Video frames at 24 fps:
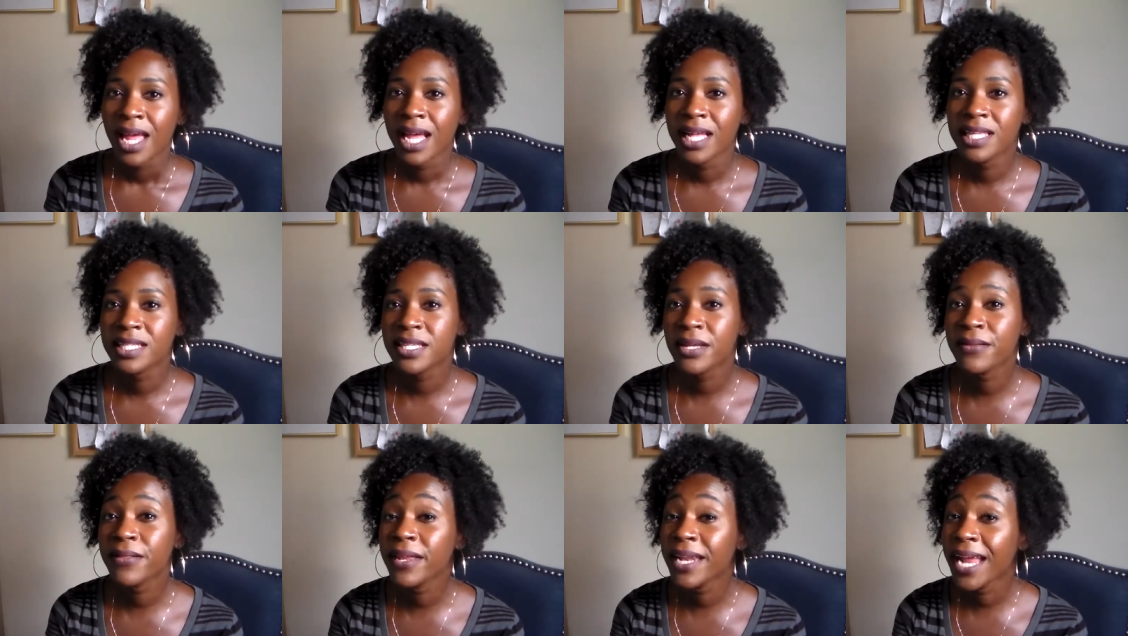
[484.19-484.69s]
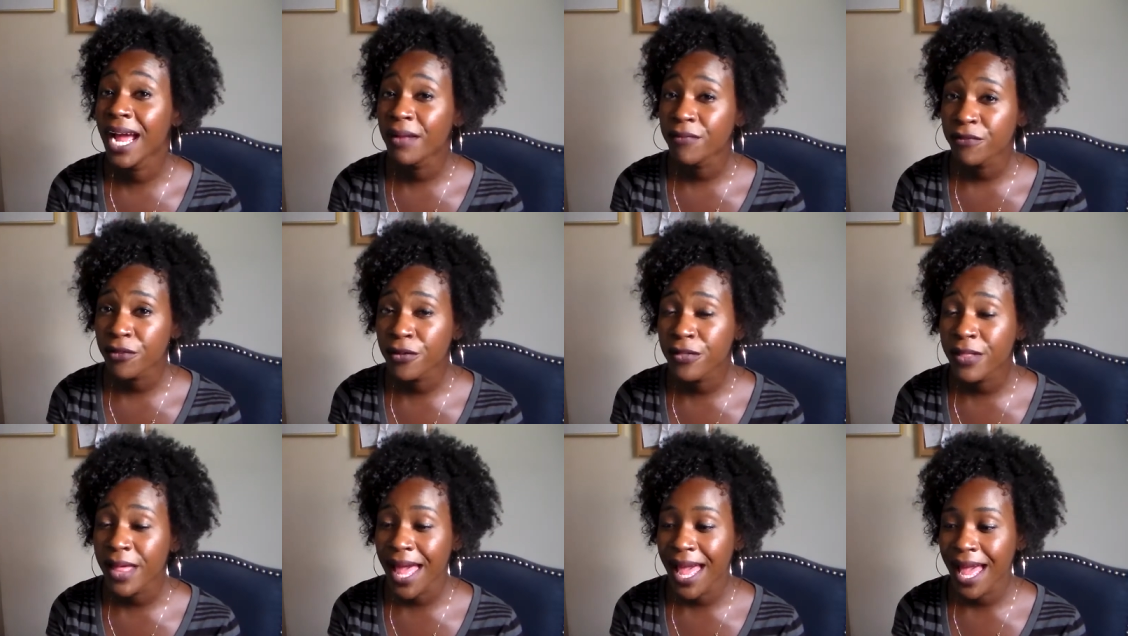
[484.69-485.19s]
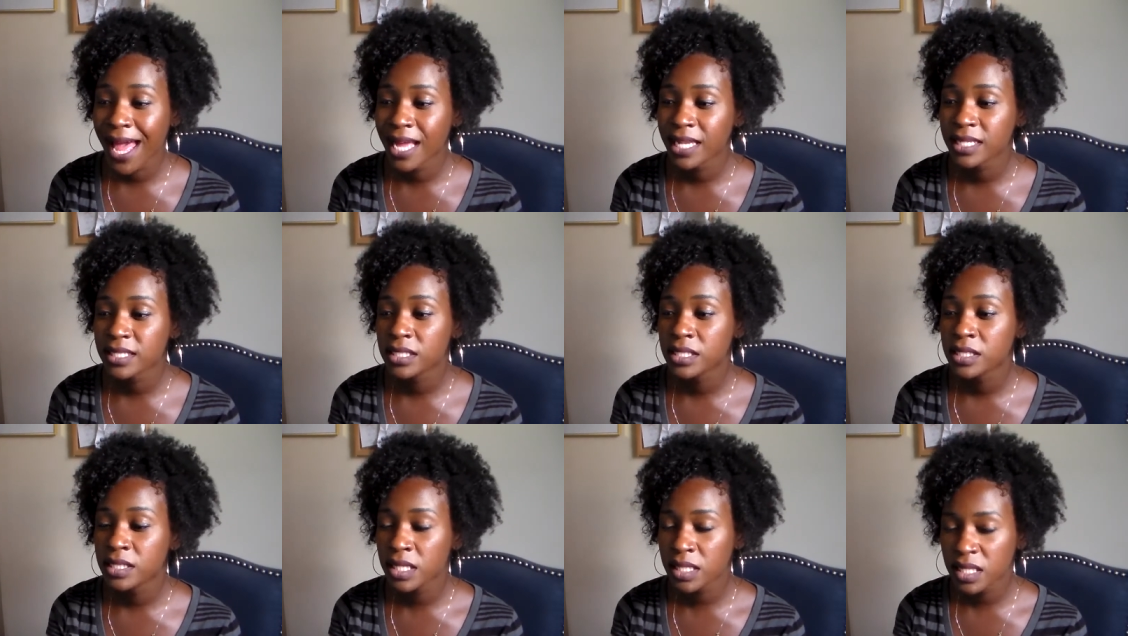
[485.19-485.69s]
And so then after
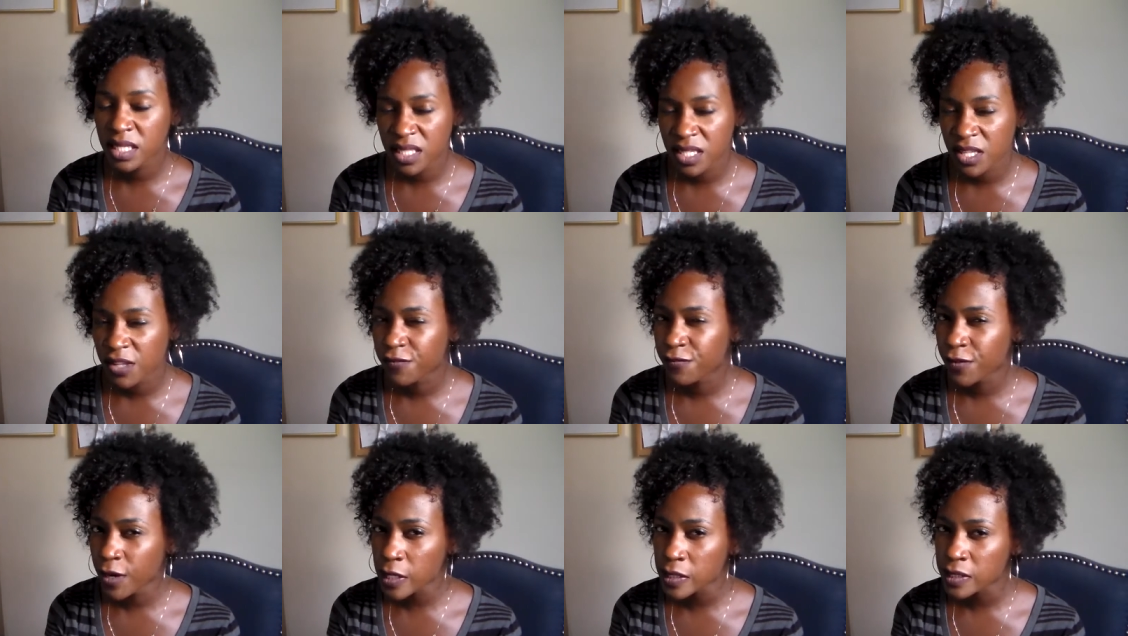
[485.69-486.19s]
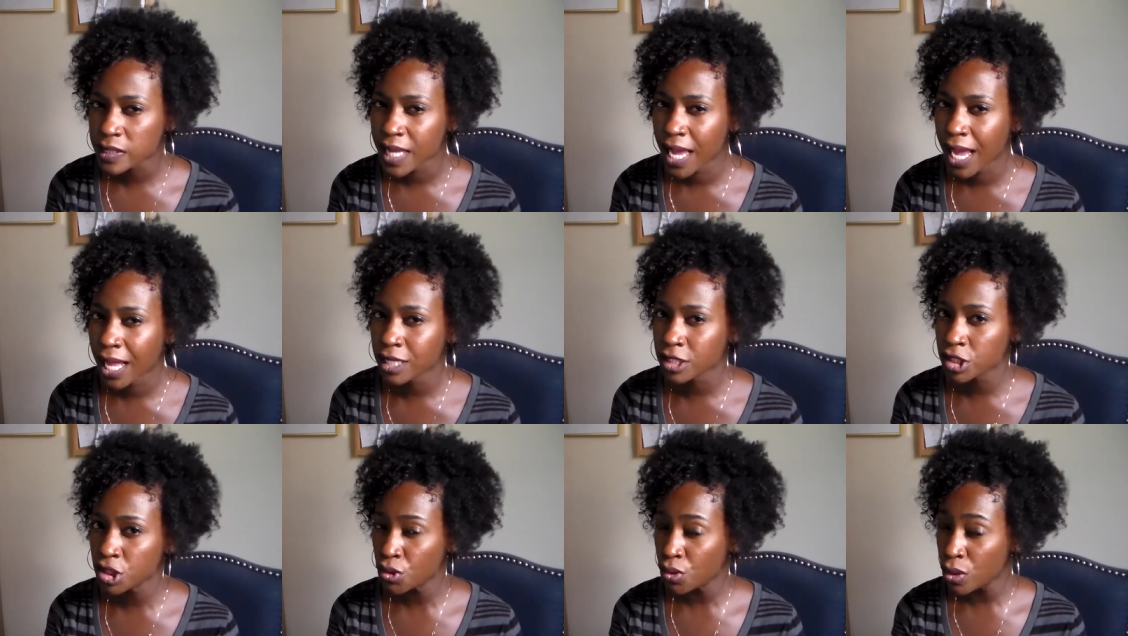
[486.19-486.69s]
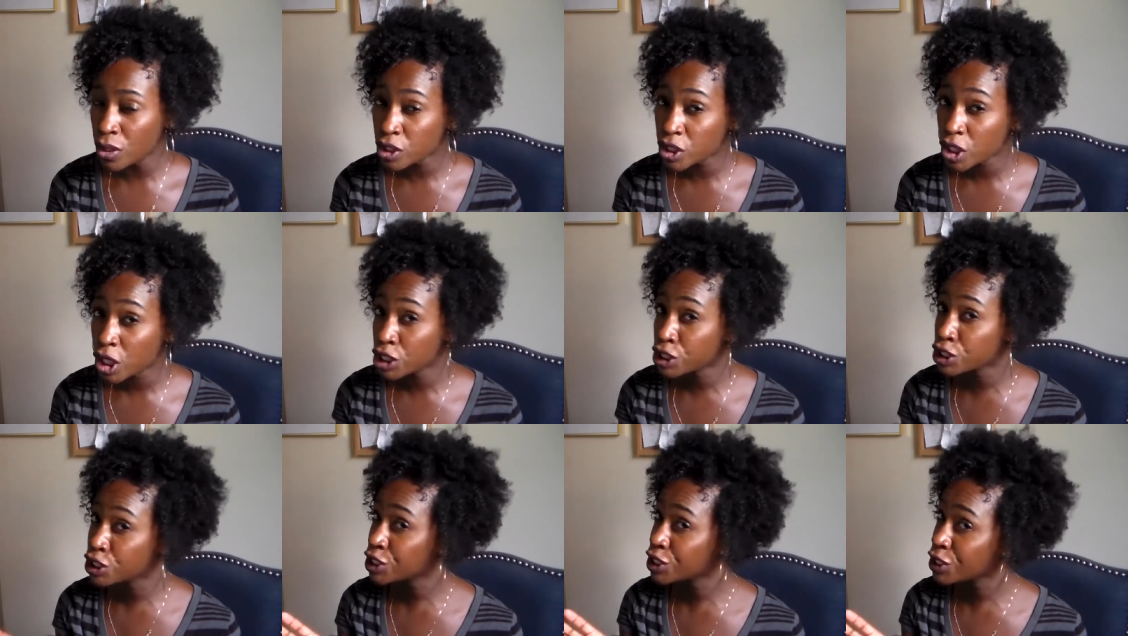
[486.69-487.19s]
that, since it's the first day and
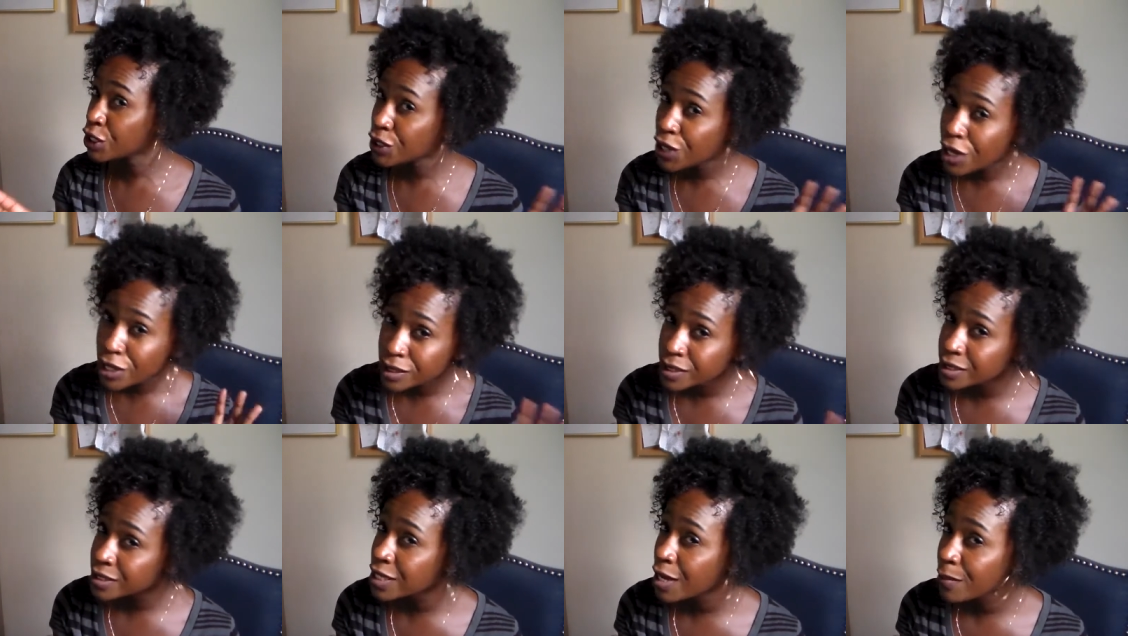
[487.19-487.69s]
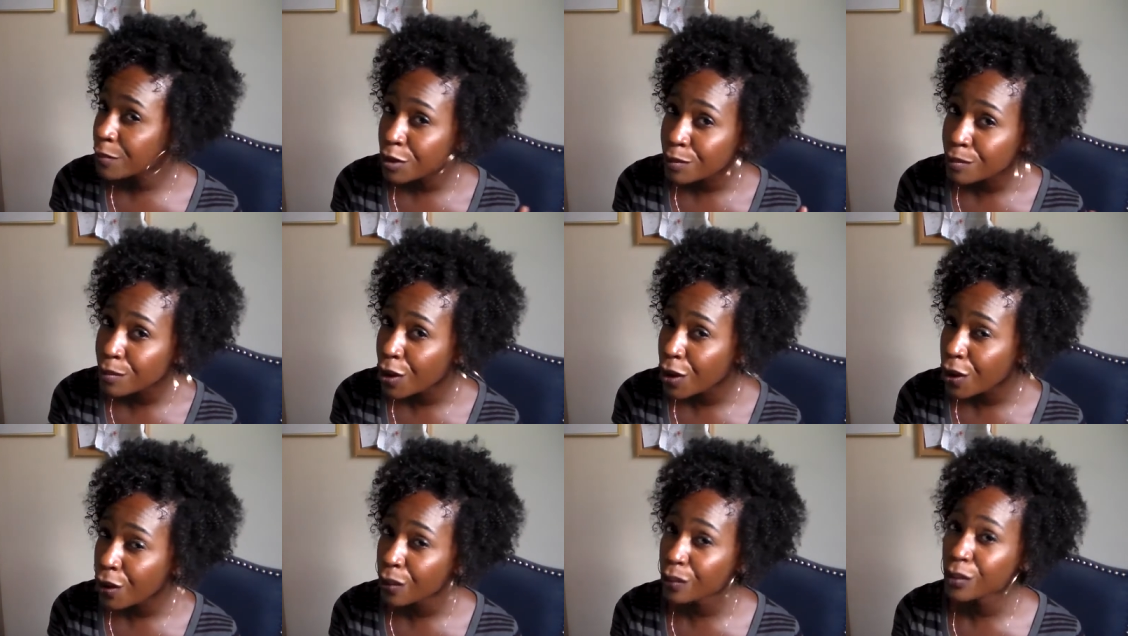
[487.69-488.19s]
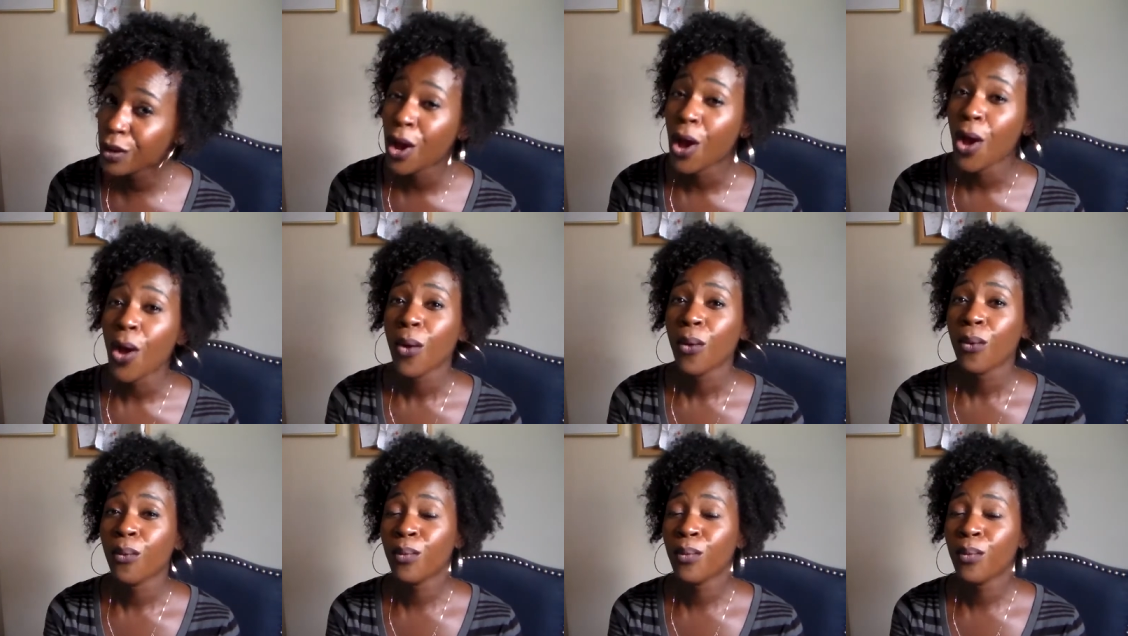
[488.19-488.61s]
students are still on summer mode,